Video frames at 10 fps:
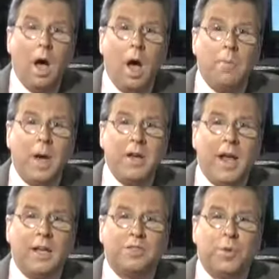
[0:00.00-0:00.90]
On
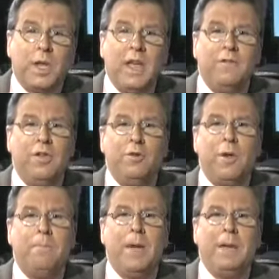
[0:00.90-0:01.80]
Mondays, we give you
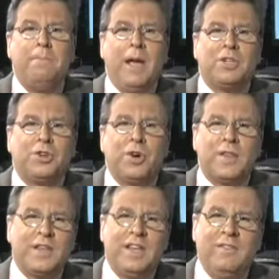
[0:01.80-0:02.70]
the big picture at
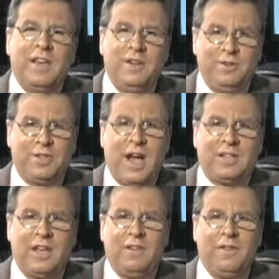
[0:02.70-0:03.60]
the
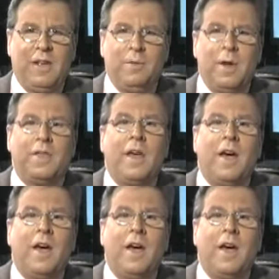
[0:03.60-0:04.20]
TVNews.tv with